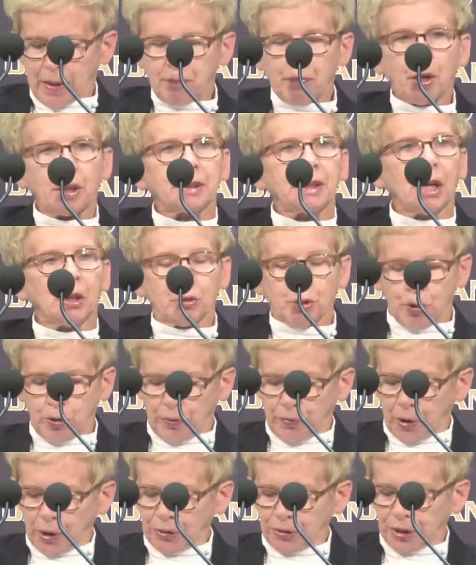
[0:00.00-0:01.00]
Bucknell
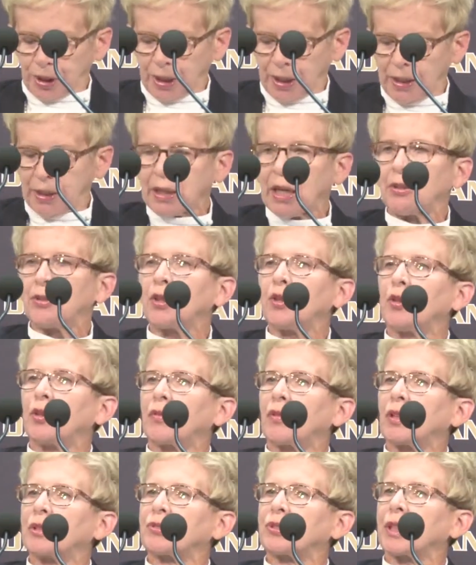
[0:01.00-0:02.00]
University, and the
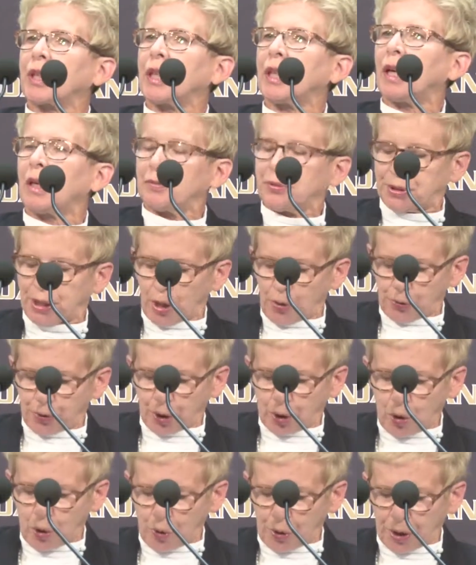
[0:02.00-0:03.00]
University of South
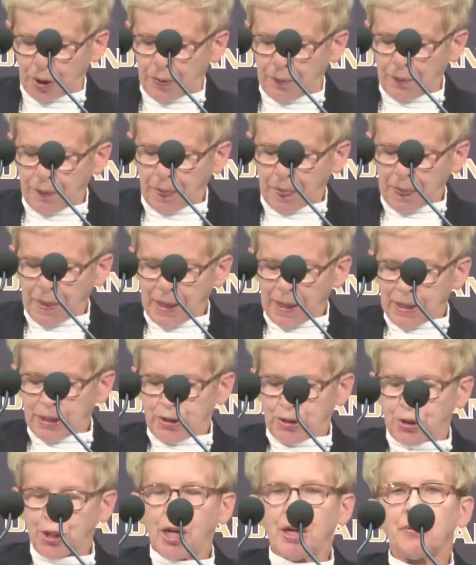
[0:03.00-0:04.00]
Dakota.
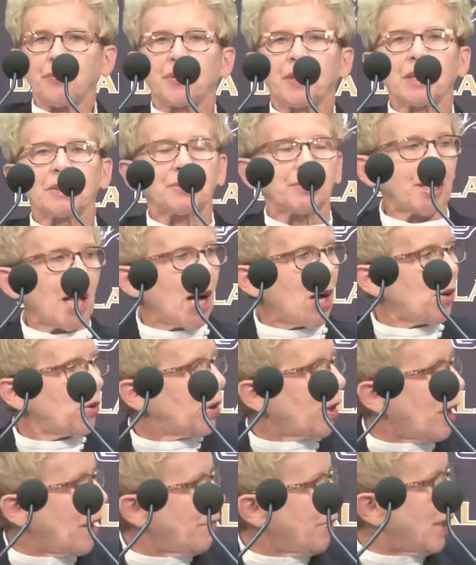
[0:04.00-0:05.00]
Jeff is now
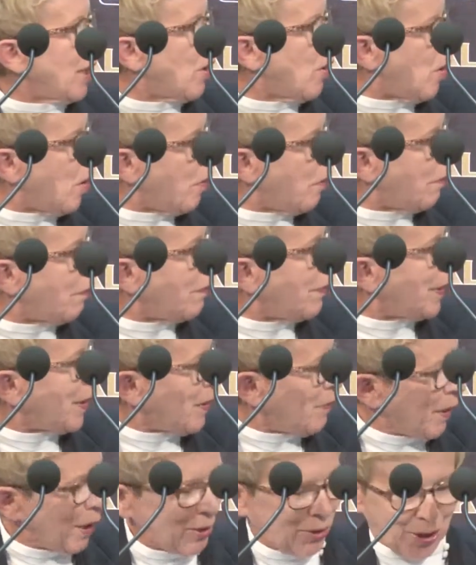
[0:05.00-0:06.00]
coming home
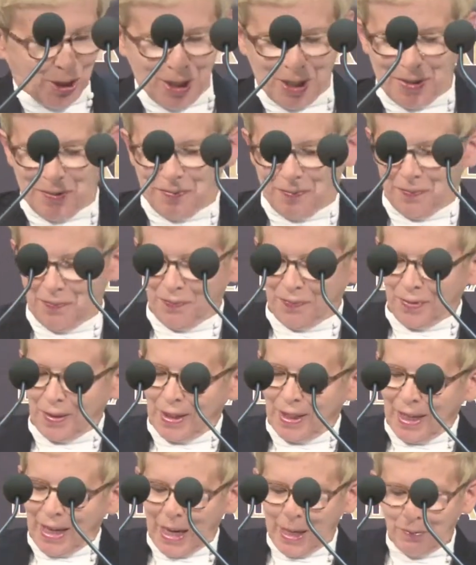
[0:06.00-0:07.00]
to Michigan
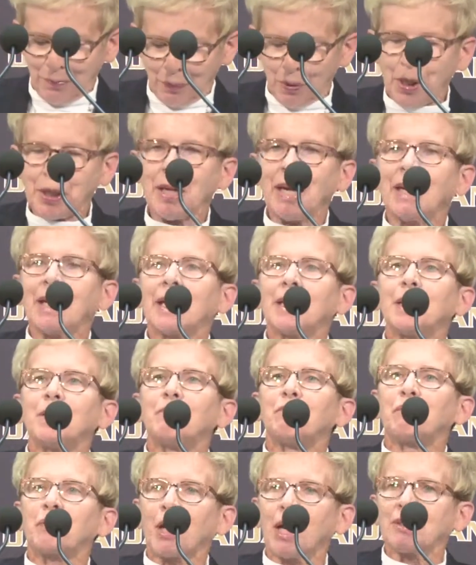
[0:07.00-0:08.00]
and bringing an
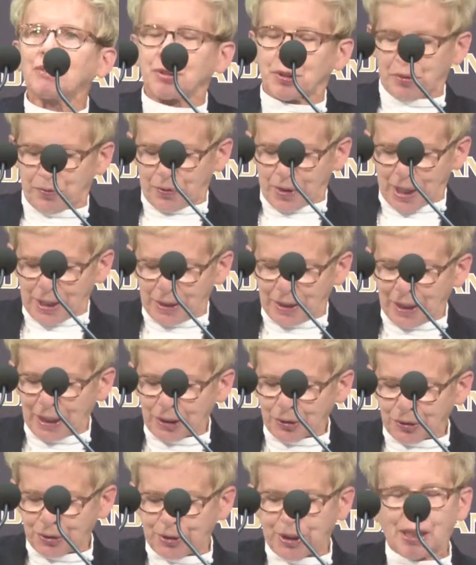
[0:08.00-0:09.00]
impressive and an
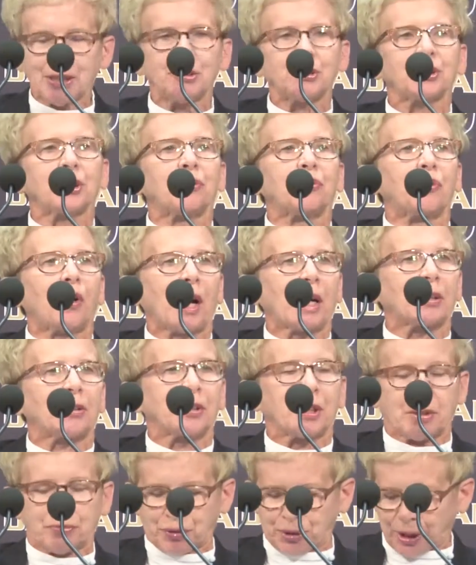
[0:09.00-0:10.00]
extensive
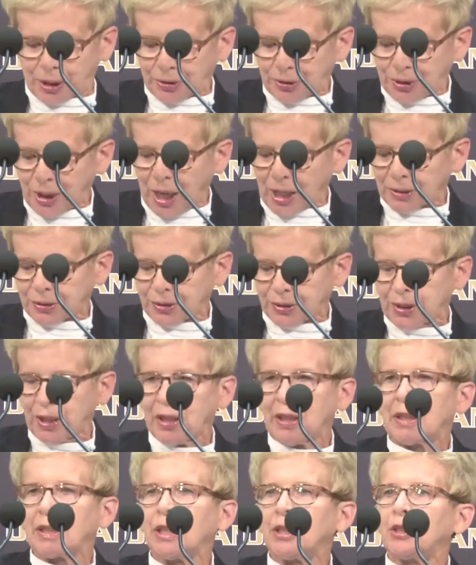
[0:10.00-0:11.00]
record of success
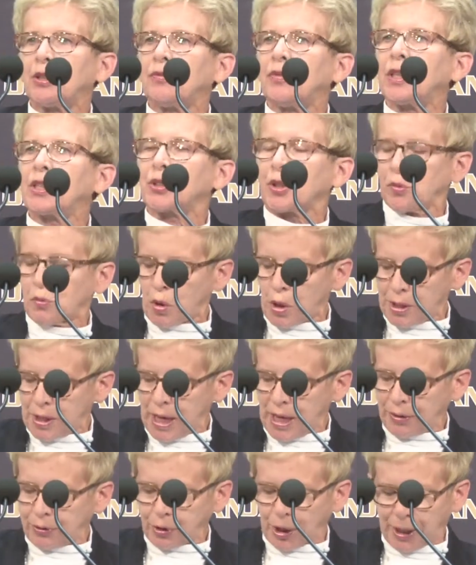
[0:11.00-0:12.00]
in Division I
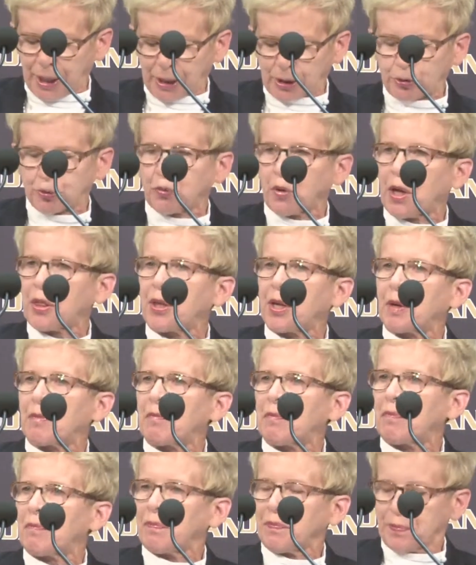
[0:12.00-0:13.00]
athletics with
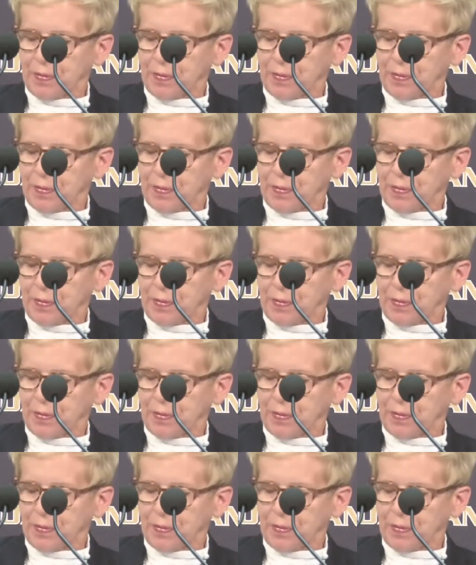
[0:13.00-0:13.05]
him.